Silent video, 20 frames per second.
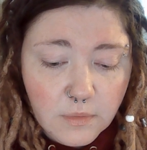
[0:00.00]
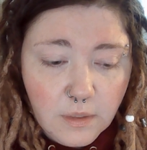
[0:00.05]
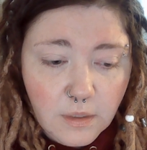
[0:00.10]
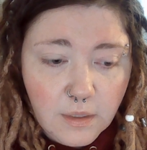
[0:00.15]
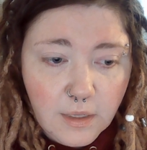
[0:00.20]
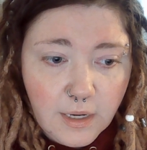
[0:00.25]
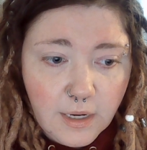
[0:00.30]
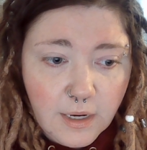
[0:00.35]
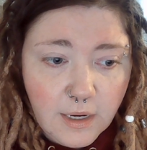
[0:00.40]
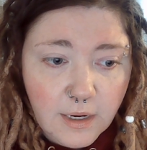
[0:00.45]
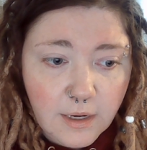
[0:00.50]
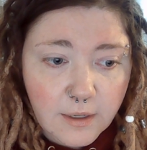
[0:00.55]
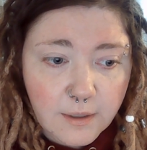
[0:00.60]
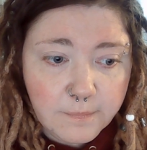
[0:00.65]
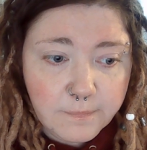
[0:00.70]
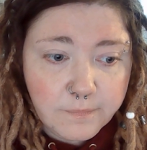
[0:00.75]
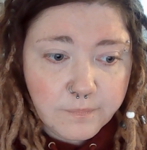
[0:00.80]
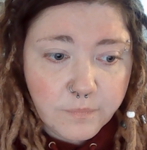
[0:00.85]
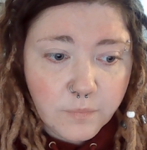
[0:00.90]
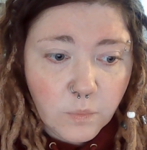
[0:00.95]

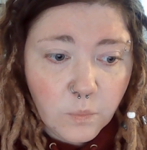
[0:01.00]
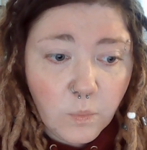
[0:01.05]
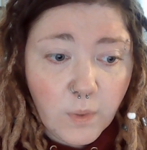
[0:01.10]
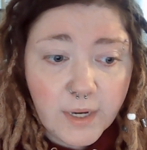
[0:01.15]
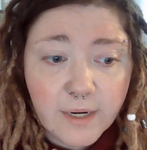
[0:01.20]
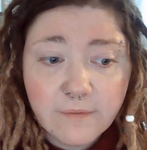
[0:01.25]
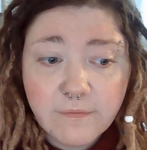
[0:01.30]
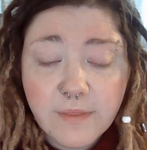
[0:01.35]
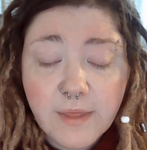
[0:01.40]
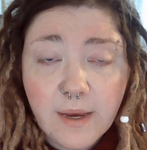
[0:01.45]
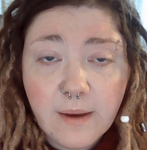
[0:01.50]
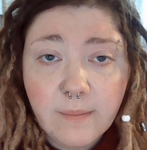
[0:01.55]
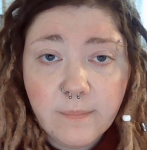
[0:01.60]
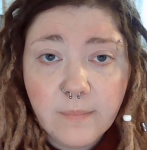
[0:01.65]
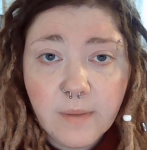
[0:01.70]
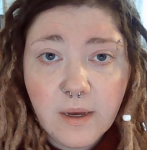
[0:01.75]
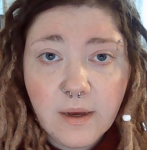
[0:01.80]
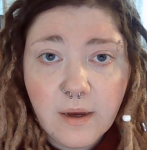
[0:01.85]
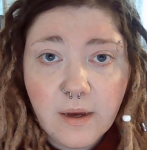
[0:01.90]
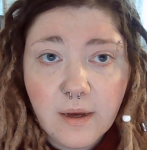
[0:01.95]
One of them
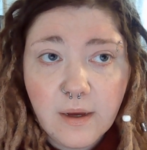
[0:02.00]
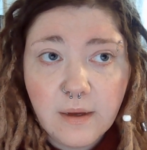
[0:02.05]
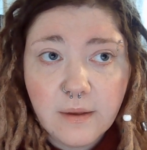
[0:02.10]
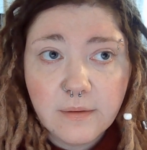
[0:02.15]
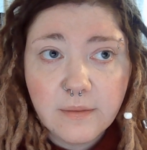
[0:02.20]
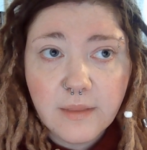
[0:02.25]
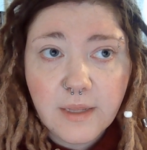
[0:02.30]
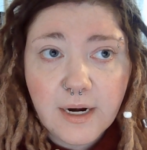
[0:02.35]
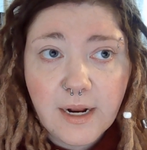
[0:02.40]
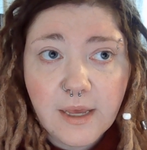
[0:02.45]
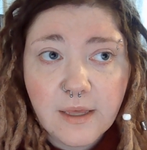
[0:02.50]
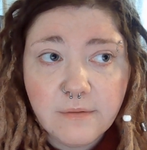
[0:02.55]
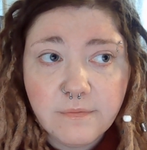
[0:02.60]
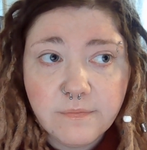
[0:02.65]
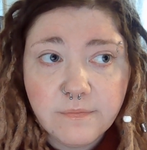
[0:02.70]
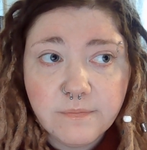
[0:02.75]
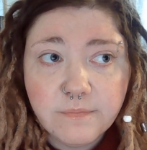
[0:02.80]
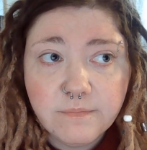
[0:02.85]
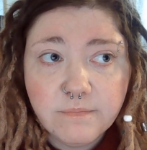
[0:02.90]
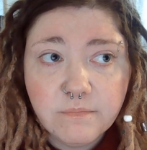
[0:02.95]
that I
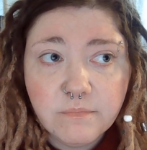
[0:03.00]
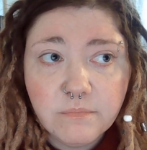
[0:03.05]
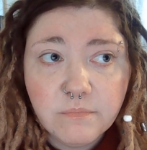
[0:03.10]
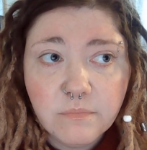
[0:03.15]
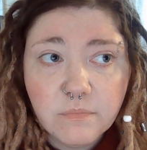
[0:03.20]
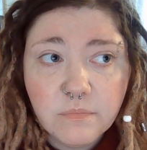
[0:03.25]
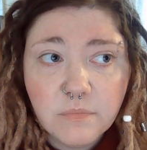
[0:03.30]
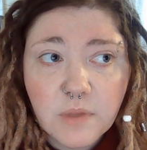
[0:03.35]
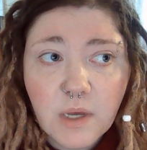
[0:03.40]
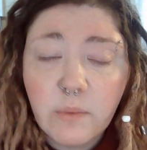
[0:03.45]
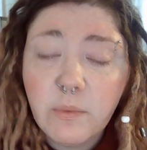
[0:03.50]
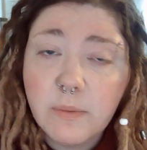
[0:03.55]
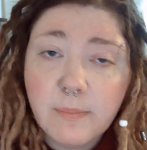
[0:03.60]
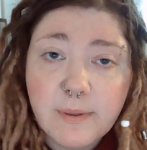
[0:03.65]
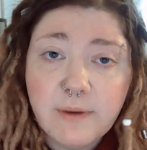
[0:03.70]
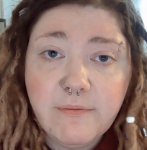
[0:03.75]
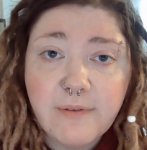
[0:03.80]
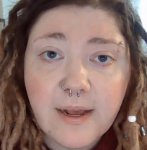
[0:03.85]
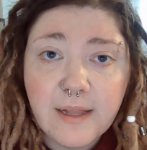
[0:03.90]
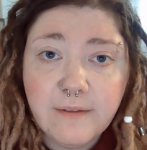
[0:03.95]
thought would
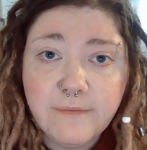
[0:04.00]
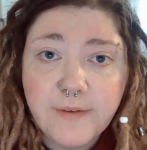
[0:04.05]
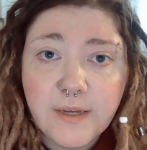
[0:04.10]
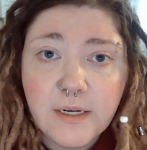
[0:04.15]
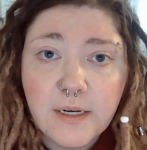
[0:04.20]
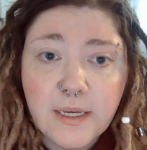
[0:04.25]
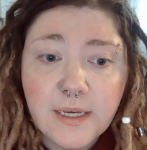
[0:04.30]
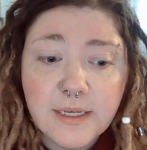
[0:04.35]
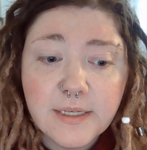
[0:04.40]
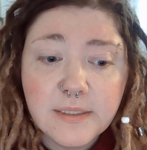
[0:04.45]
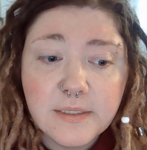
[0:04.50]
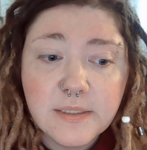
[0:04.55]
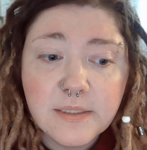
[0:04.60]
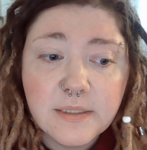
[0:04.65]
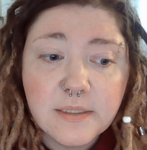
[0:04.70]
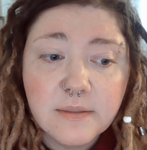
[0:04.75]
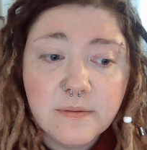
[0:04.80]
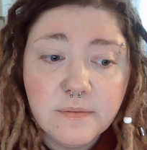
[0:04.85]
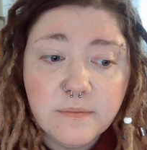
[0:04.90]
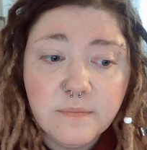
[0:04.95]
be relevant is
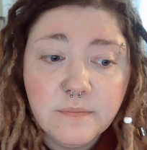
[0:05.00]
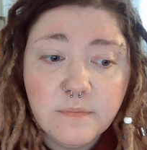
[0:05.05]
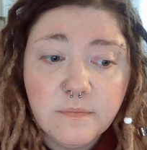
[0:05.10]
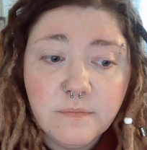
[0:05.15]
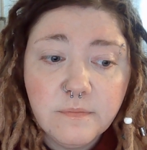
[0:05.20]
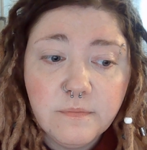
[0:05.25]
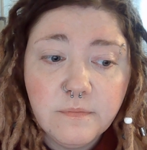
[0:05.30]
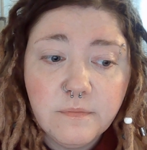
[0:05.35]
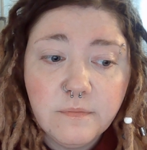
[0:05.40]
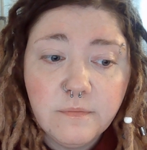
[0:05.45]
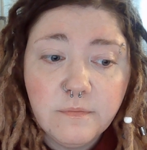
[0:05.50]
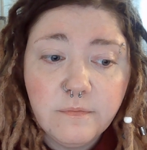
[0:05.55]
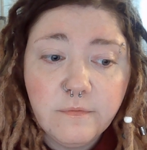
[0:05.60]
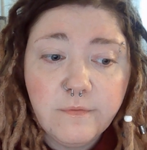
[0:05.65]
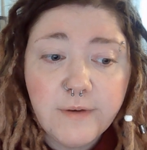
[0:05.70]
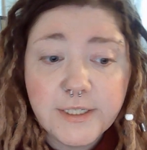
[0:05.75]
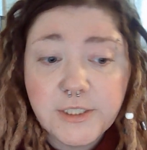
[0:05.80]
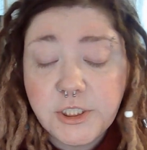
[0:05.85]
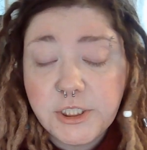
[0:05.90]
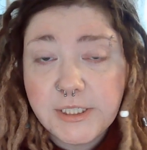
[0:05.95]

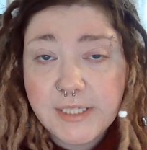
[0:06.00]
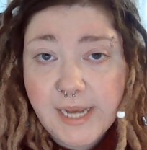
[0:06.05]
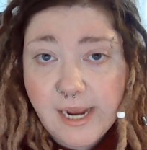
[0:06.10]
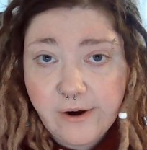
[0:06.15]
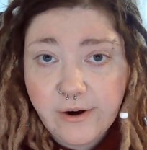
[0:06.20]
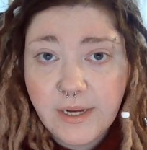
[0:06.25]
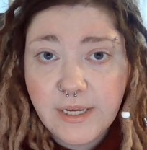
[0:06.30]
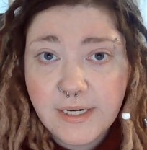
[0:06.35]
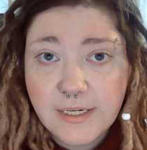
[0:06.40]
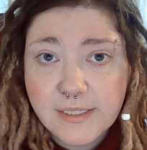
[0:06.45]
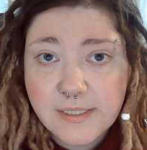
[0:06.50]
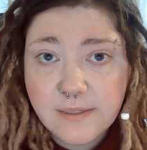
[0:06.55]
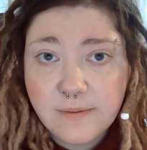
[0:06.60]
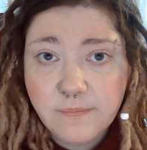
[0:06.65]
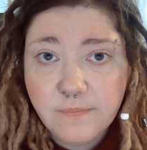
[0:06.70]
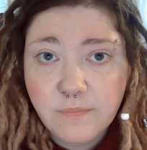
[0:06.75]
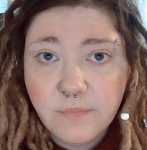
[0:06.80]
vegetarianism.